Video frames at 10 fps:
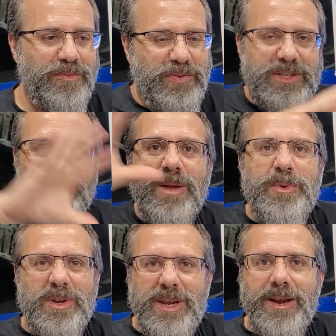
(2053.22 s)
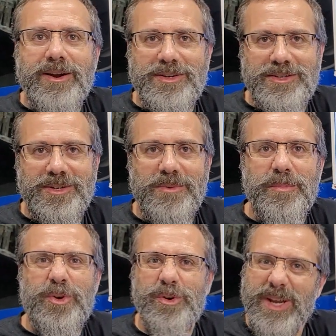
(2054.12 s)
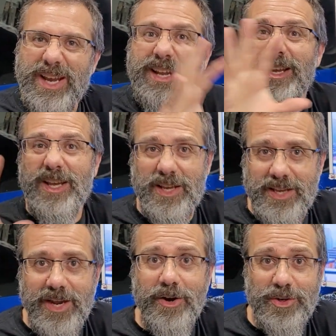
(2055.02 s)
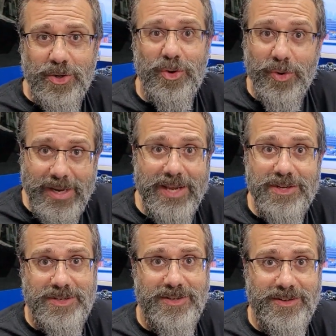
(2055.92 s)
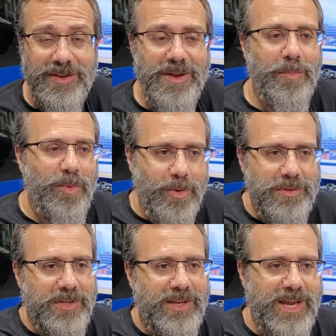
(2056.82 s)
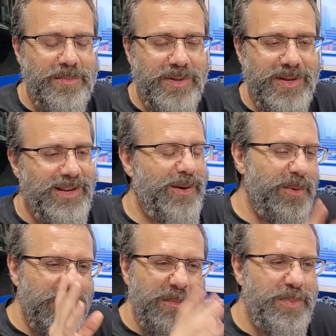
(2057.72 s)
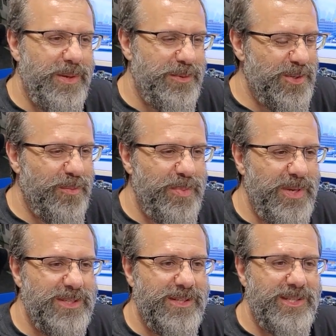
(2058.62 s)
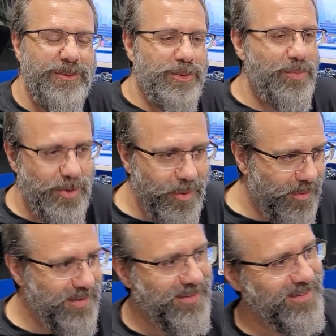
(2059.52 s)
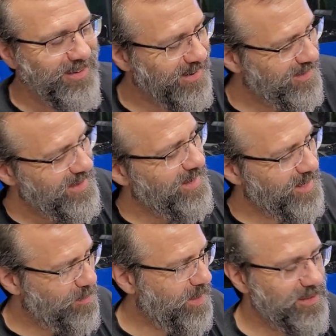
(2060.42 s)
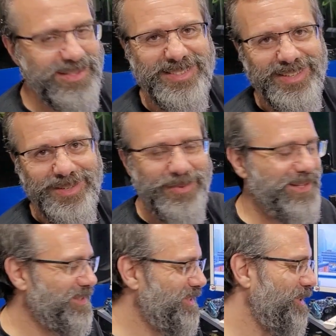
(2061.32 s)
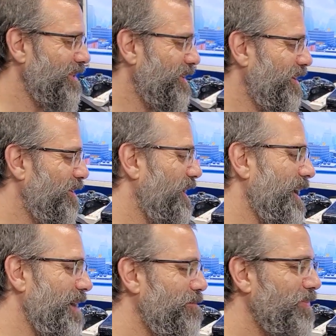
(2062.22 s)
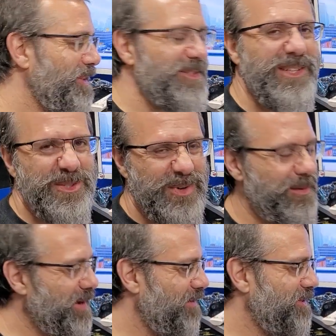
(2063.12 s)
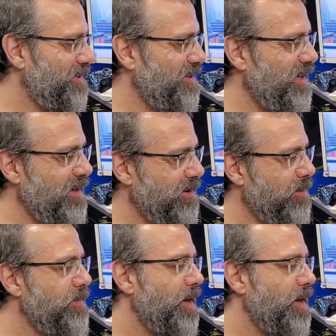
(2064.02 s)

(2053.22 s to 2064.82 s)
fixing up your character and creating character creation more than gameplay. And I remember him being so pissed because he was broke. And he bought this $60 game, so that's why I'm gonna have this out here. Okay.